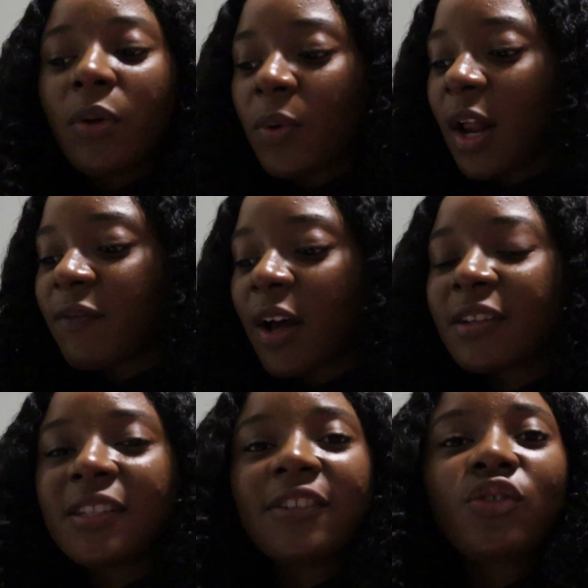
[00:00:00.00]
We will have
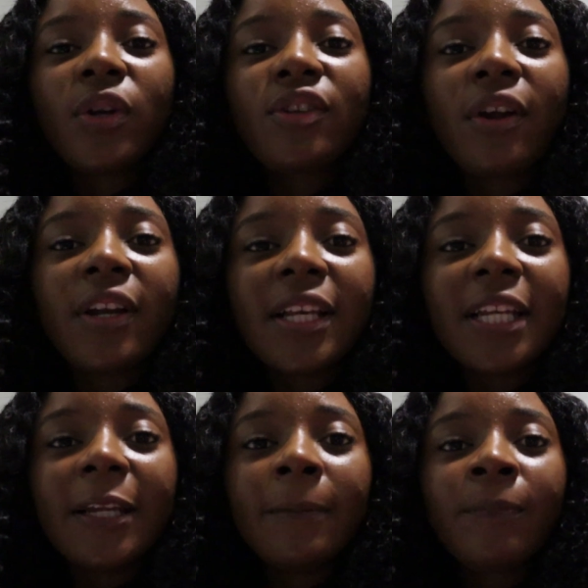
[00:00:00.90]
access to
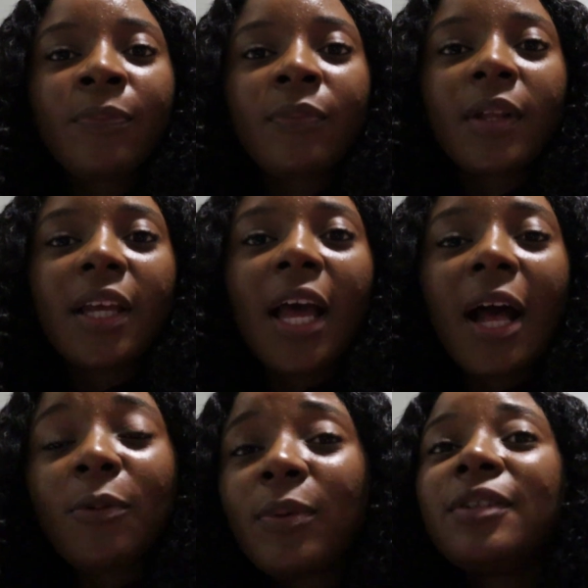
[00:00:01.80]
eternity.
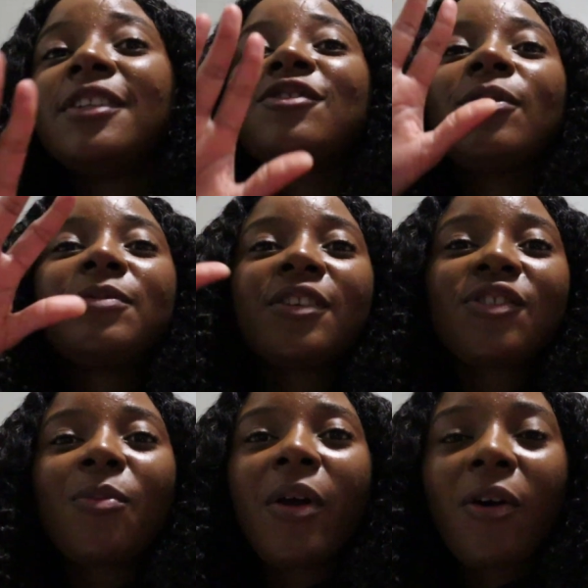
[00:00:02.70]
I'll put the scripture
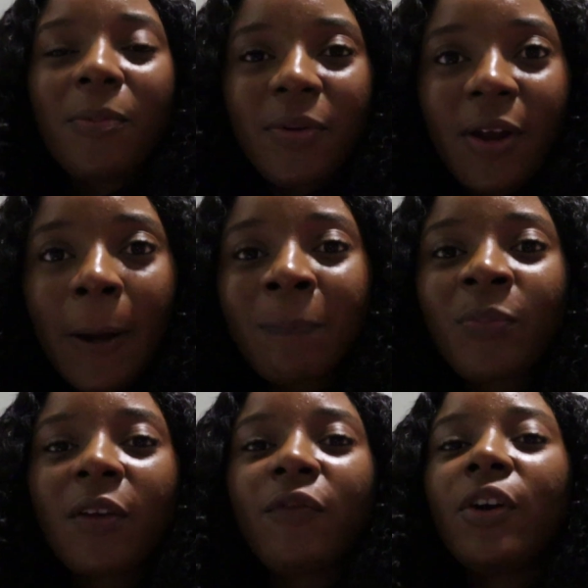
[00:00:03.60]
somewhere up here
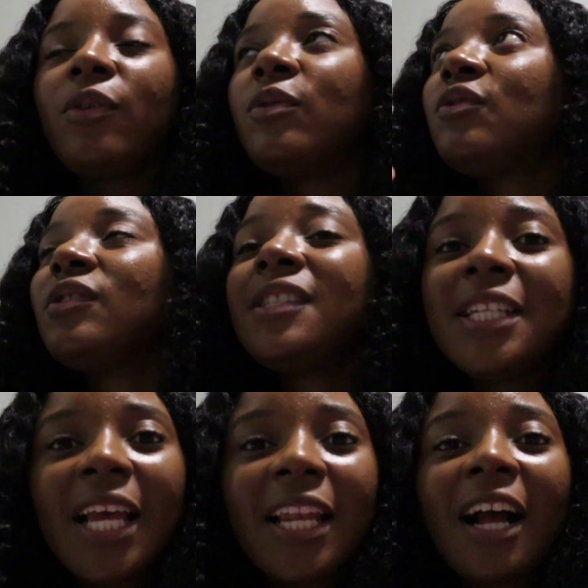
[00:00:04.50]
for you to
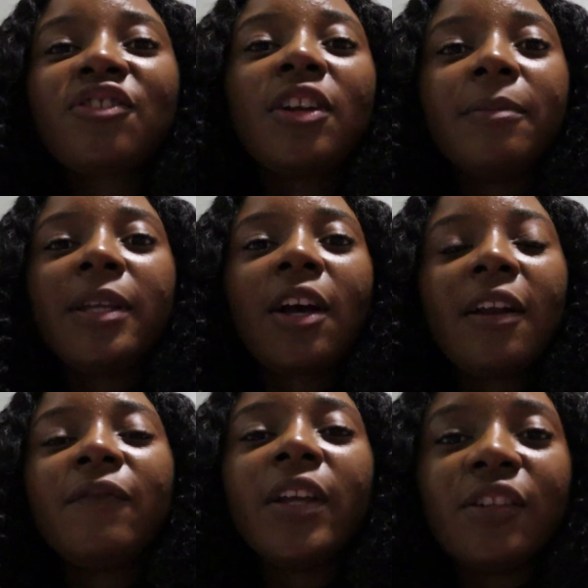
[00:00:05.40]
see and actually be
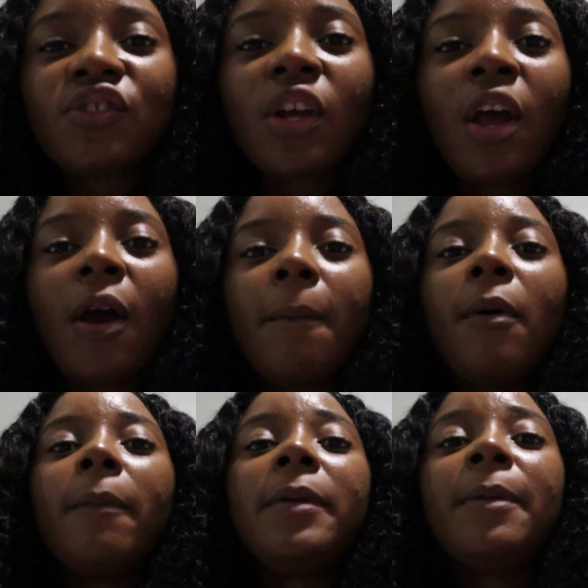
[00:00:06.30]
convinced.
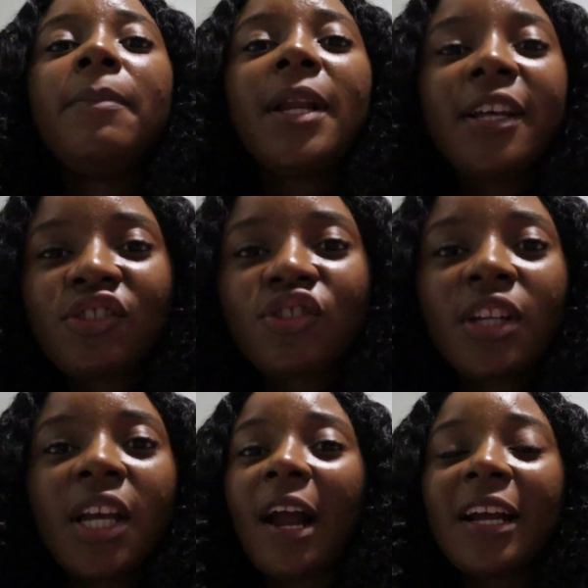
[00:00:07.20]
But be
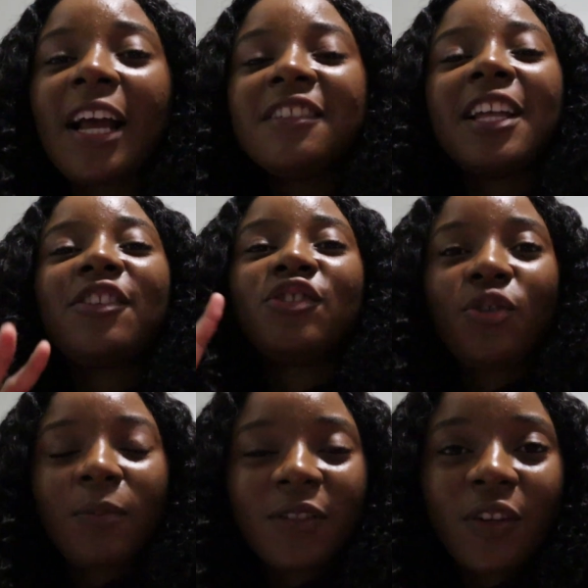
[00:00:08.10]
blessed. All right, guys, thank you
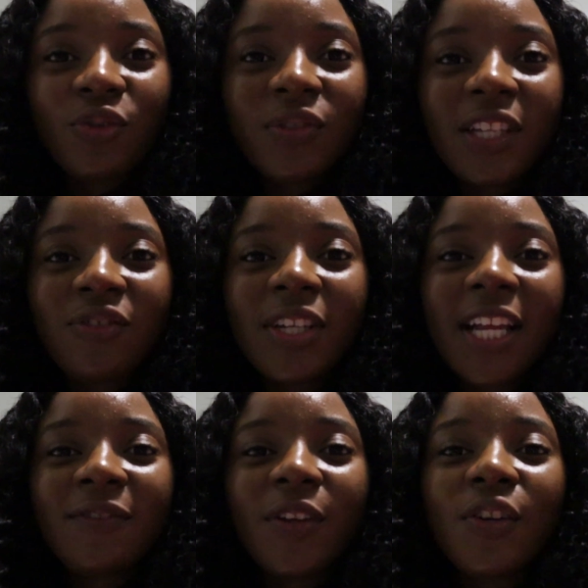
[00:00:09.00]
so much for choosing
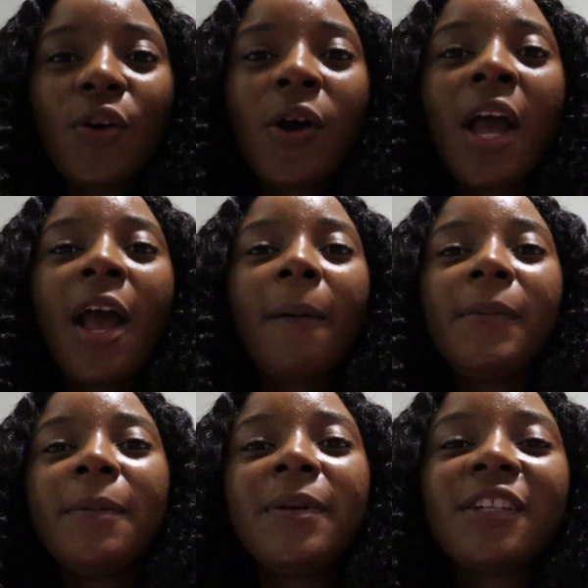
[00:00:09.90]
today's video.
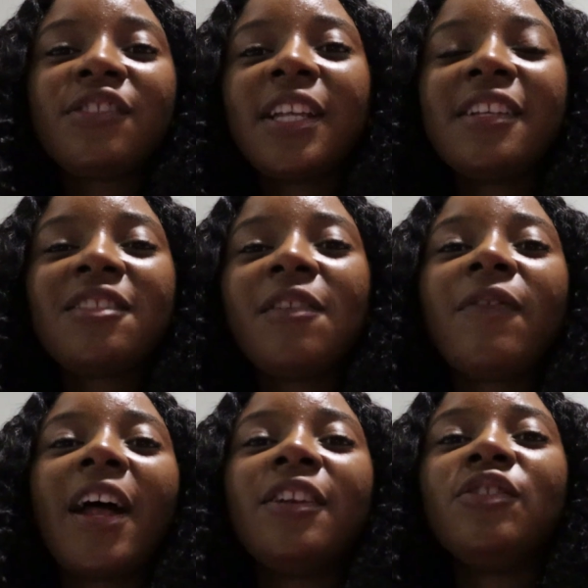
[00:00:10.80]
Be blessed, stay safe,
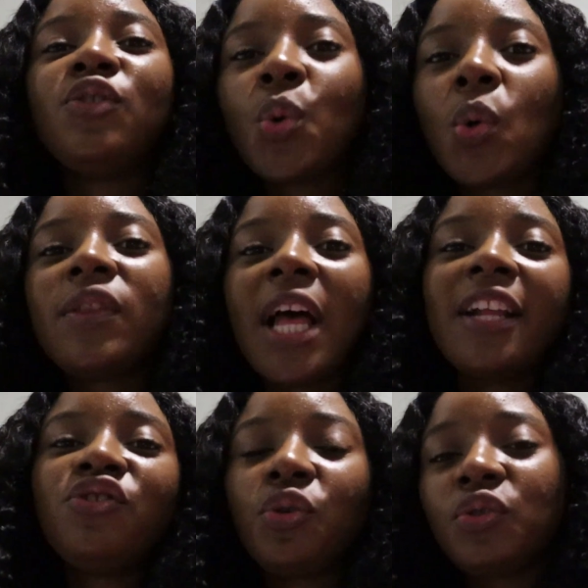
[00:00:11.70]
and know
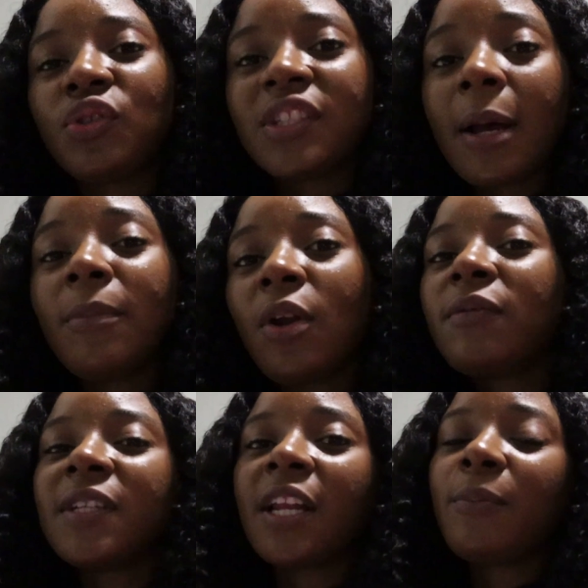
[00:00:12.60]
that Jojo Sam
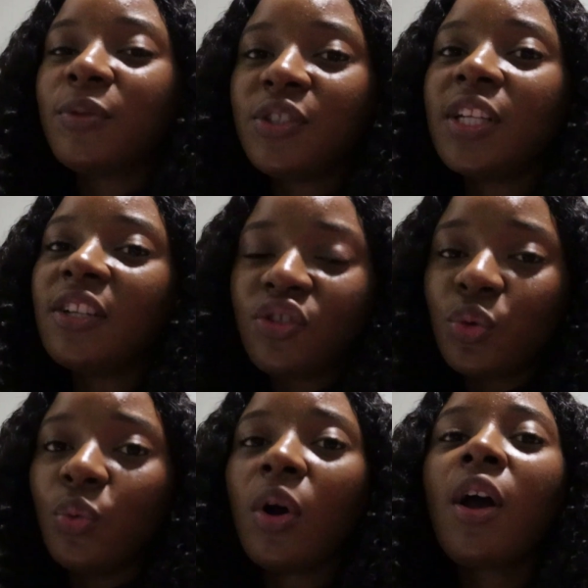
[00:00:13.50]
loves and appreciates
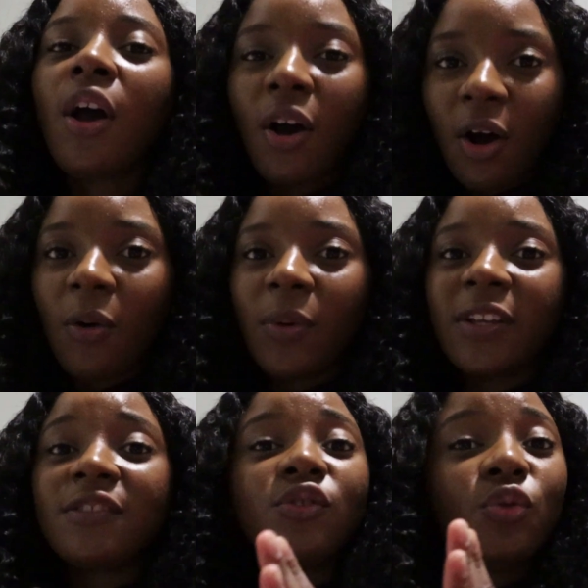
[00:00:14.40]
you
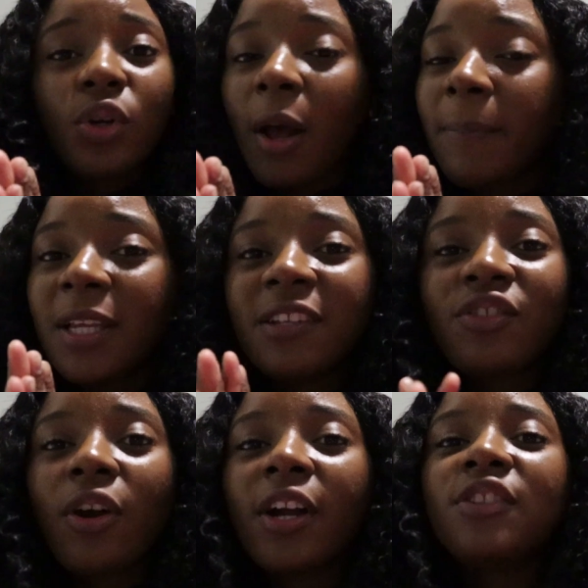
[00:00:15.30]
always. Do not be
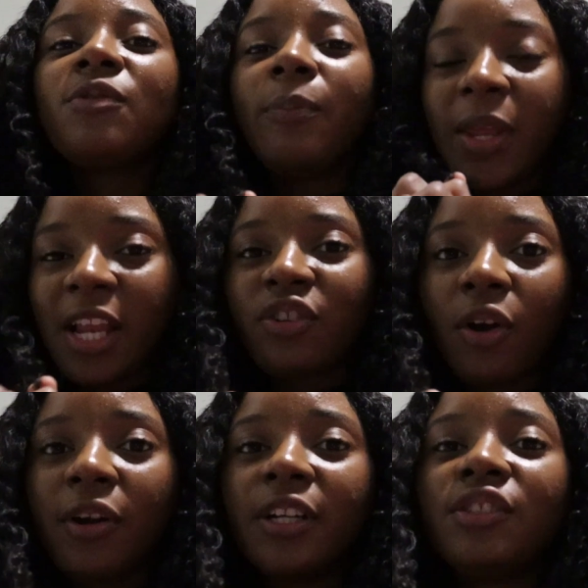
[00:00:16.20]
discouraged, be
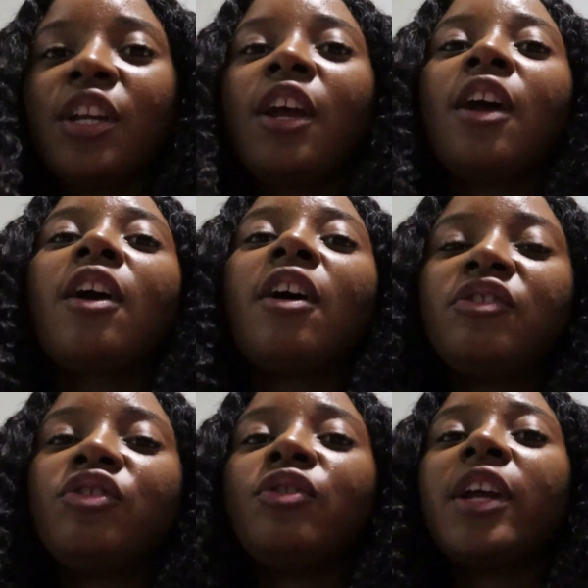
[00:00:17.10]
encouraged.
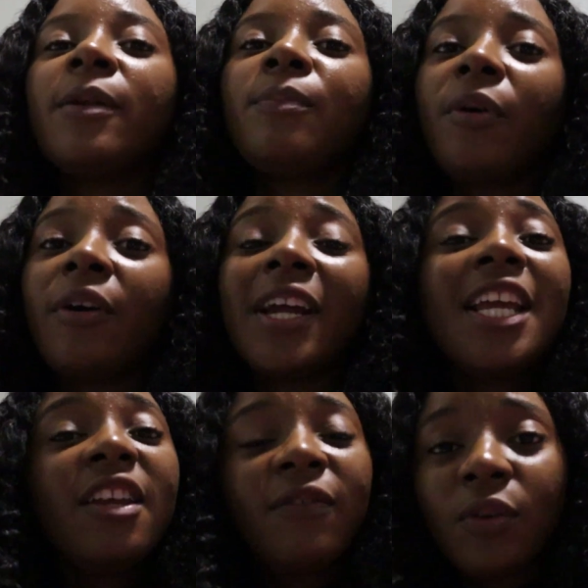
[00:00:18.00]
Continue in prayer,
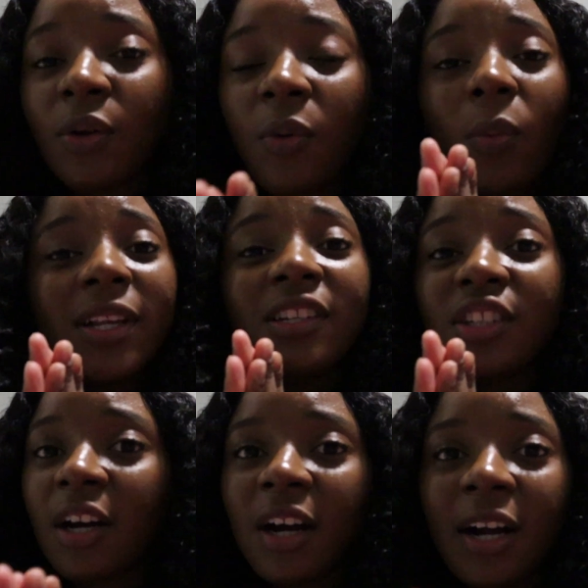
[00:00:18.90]
even when
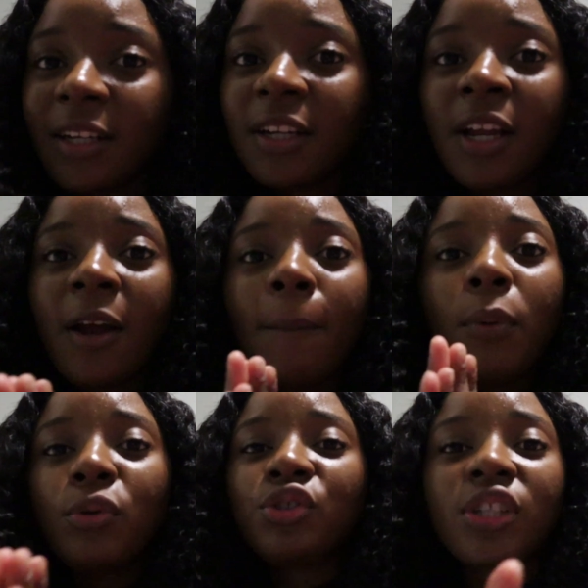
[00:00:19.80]
it's hard.
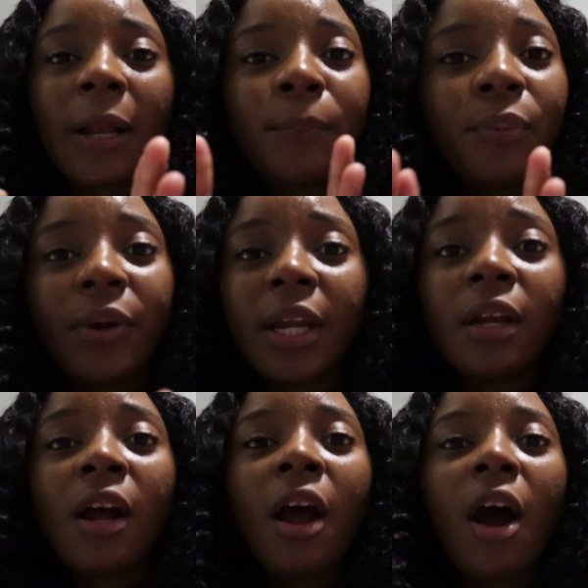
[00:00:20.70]
Push and
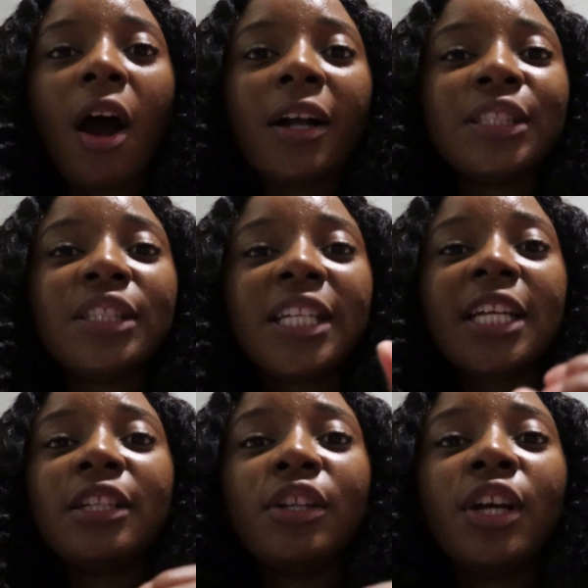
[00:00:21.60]
pray
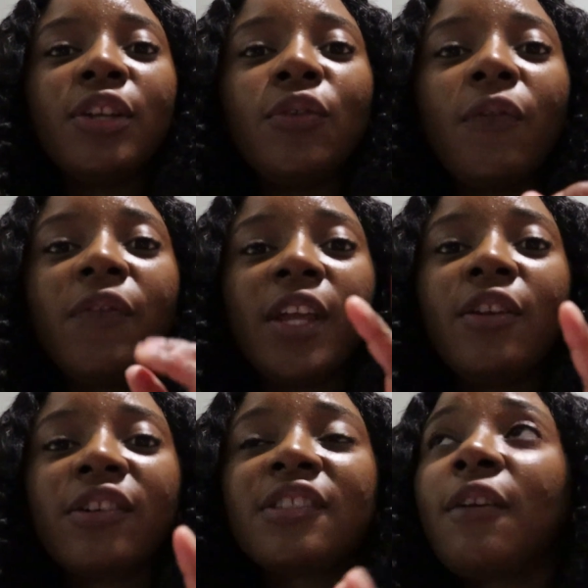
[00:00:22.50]
until you feel
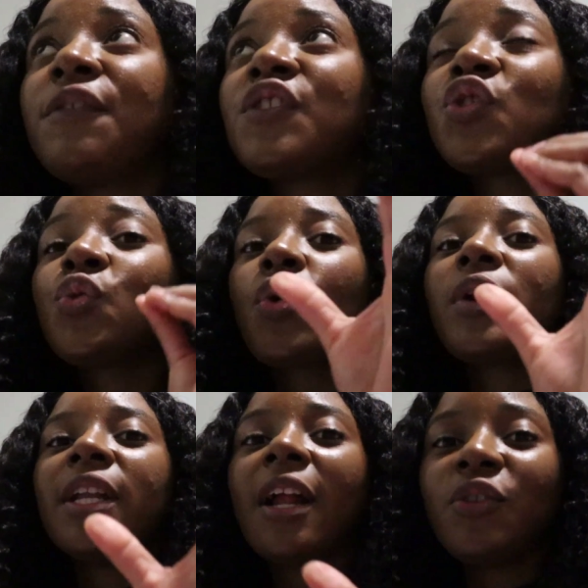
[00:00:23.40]
yourself
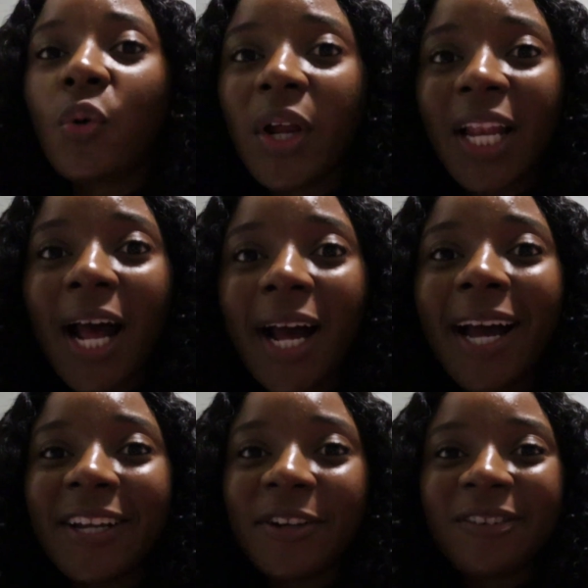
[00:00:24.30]
soaring and going
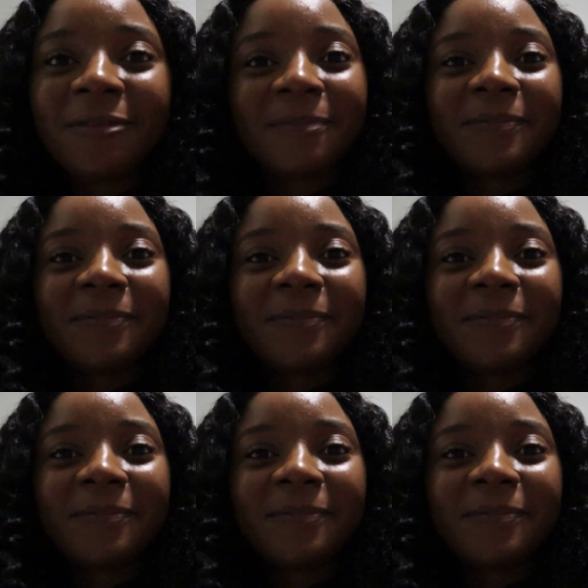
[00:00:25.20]
higher.